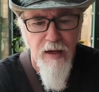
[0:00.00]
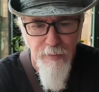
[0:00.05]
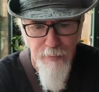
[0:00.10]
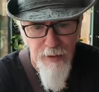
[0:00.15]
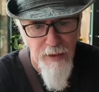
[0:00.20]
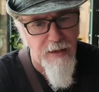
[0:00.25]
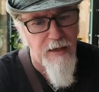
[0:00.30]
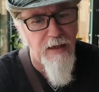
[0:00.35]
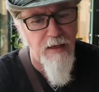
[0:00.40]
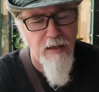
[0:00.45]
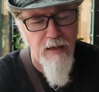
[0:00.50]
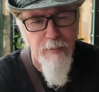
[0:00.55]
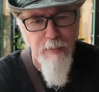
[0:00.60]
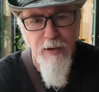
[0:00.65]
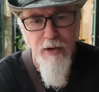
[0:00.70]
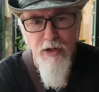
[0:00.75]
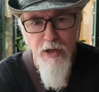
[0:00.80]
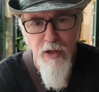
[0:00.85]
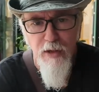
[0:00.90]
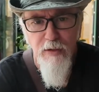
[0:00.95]
come back in,
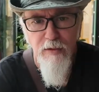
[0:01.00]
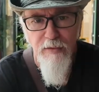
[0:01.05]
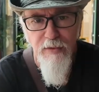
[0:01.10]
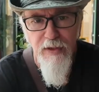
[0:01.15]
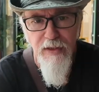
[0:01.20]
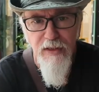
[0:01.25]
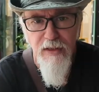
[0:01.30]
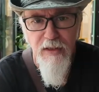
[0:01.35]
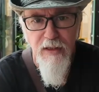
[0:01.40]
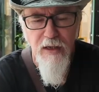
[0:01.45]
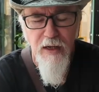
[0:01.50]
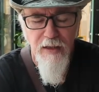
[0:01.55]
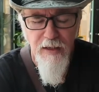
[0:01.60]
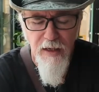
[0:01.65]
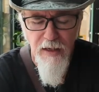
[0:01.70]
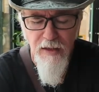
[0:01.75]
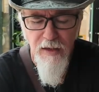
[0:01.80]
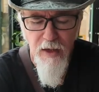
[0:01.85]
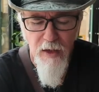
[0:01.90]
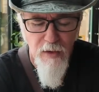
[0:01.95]
get my general visa,
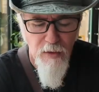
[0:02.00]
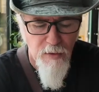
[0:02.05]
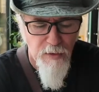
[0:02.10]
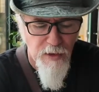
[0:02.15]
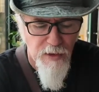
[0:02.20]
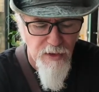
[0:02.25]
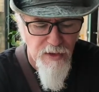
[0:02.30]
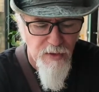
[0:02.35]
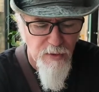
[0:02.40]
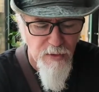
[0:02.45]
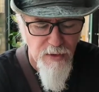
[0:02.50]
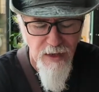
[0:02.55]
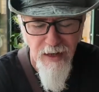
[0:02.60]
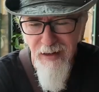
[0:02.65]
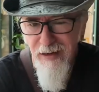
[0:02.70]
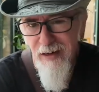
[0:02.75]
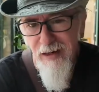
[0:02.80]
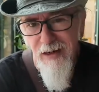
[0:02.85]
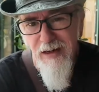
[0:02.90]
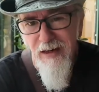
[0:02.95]
and then go. And she was
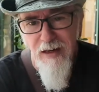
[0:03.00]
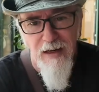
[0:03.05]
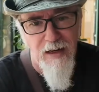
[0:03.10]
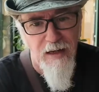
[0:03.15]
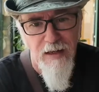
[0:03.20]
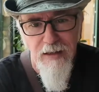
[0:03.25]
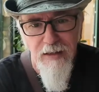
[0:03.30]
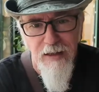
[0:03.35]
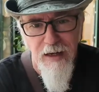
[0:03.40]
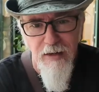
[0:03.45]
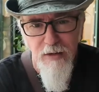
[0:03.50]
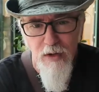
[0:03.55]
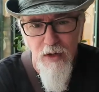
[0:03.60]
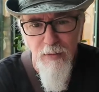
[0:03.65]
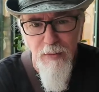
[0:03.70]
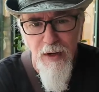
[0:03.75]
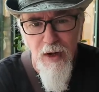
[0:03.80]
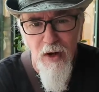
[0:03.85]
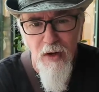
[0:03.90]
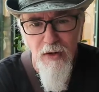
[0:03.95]
like, "Yeah, it's
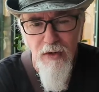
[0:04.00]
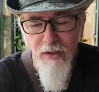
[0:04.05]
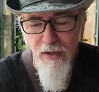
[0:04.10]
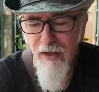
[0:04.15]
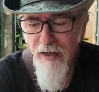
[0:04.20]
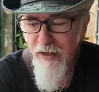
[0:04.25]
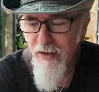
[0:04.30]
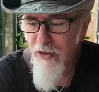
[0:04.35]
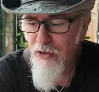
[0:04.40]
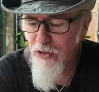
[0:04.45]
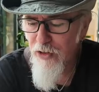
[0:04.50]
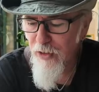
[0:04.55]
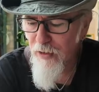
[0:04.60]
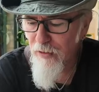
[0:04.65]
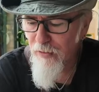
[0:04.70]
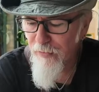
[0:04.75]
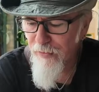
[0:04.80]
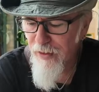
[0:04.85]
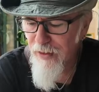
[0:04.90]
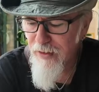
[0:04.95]
going to be harder to get your
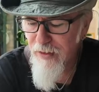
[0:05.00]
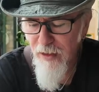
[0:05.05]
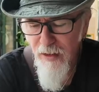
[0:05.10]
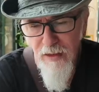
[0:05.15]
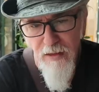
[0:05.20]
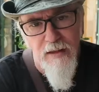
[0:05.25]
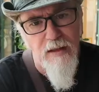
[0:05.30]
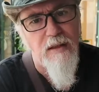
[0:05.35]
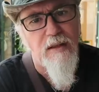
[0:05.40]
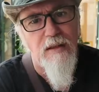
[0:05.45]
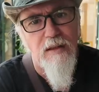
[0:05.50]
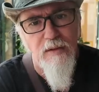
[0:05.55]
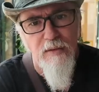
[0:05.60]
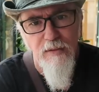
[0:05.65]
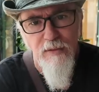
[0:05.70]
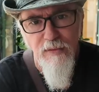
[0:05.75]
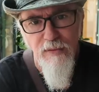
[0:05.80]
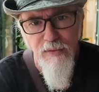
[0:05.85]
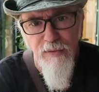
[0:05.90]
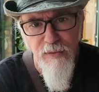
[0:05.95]
general visa
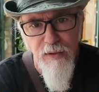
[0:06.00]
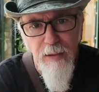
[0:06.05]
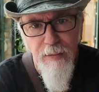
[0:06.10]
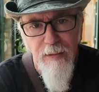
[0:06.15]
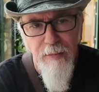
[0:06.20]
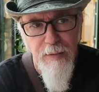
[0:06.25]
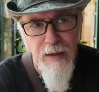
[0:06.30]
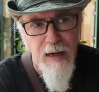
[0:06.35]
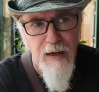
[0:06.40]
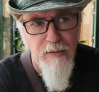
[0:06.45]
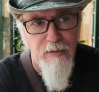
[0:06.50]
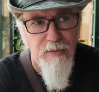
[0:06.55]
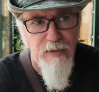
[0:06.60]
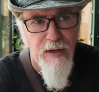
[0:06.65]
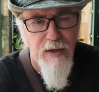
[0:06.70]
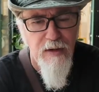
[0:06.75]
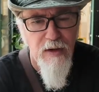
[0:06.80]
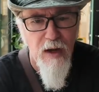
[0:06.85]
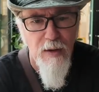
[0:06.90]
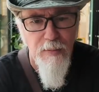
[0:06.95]
coming back from
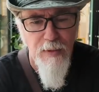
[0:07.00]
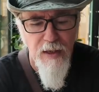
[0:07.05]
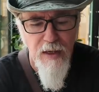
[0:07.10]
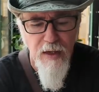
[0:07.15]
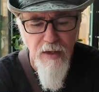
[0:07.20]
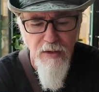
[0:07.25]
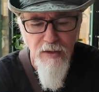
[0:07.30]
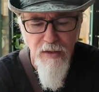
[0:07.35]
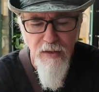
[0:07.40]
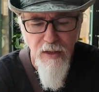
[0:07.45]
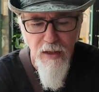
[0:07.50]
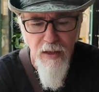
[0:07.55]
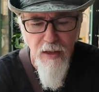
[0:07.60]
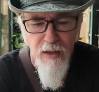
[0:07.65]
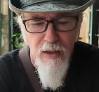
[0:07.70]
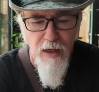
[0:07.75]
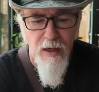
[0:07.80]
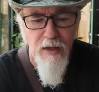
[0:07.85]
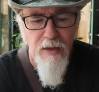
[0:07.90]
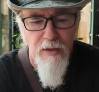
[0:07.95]
Vietnam because
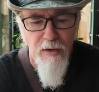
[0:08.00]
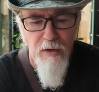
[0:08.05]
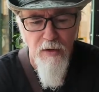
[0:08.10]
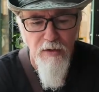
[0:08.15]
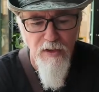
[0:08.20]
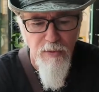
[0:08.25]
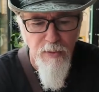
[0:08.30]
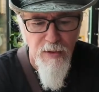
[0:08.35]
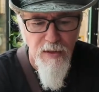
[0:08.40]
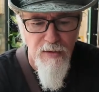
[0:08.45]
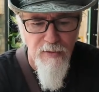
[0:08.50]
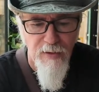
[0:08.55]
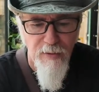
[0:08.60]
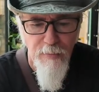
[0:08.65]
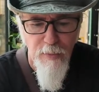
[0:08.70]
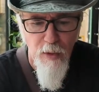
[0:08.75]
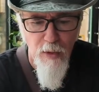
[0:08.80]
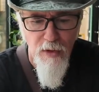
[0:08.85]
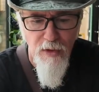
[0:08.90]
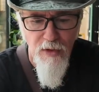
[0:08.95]
there are
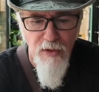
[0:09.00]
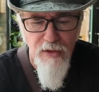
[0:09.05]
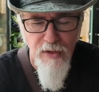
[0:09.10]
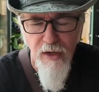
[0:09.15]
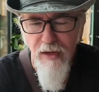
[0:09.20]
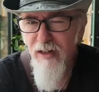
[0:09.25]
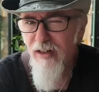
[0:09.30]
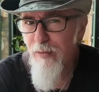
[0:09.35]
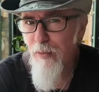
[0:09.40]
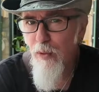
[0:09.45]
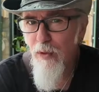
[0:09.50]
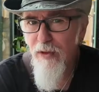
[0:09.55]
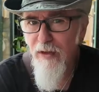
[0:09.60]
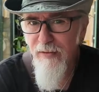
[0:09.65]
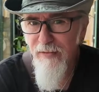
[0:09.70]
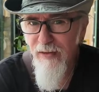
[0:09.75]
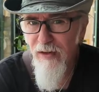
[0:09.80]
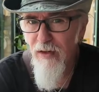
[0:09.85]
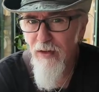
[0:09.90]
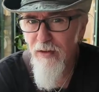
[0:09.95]
specific borders that's more
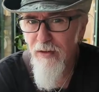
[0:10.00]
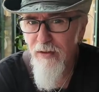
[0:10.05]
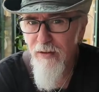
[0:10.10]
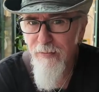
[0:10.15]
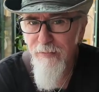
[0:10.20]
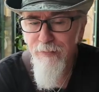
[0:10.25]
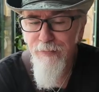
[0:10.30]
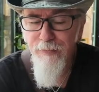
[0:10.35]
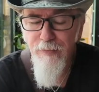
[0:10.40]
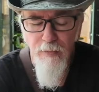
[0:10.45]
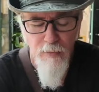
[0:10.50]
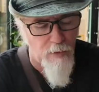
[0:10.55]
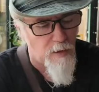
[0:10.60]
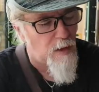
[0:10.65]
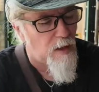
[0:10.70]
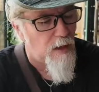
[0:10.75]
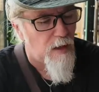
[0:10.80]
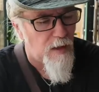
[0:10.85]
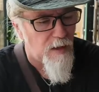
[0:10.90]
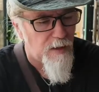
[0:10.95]
difficult.
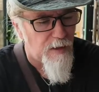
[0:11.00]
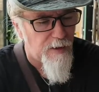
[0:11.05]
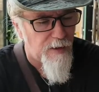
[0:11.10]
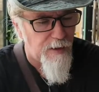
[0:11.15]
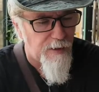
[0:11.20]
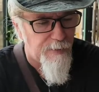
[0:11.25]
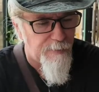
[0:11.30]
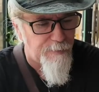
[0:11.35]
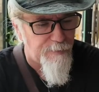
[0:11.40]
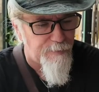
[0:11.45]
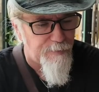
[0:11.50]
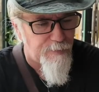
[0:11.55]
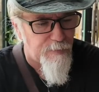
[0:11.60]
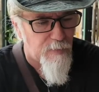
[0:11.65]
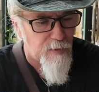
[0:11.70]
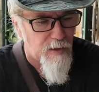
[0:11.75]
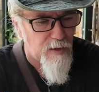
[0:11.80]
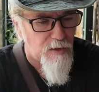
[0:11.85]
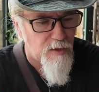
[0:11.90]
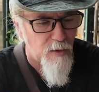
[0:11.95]
Um,
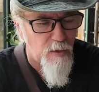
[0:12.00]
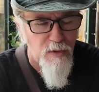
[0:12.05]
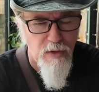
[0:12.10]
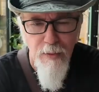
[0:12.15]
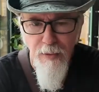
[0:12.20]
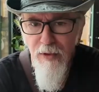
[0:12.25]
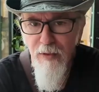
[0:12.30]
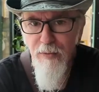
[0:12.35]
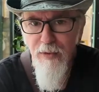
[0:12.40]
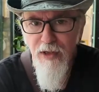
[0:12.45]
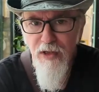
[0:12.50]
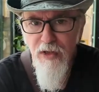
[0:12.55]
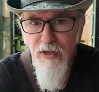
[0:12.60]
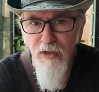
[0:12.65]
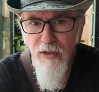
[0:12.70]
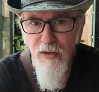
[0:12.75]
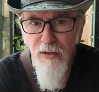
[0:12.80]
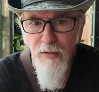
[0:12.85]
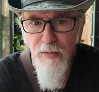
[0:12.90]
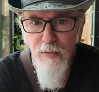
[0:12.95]
so some of the
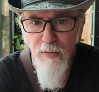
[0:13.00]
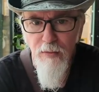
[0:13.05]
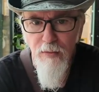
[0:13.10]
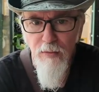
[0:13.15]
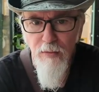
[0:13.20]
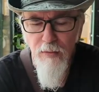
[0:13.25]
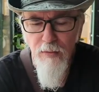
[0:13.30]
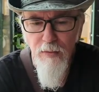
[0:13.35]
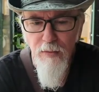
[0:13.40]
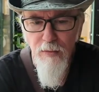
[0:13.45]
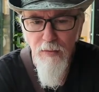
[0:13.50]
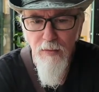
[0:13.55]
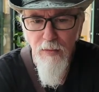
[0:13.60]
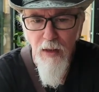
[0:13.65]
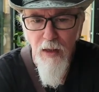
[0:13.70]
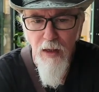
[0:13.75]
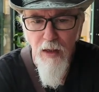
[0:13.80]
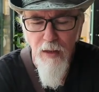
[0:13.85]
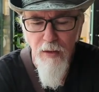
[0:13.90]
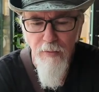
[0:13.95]
busier
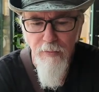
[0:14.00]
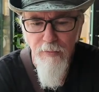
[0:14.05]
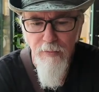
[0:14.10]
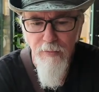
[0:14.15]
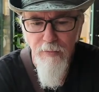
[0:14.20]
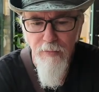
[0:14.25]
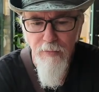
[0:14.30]
uh,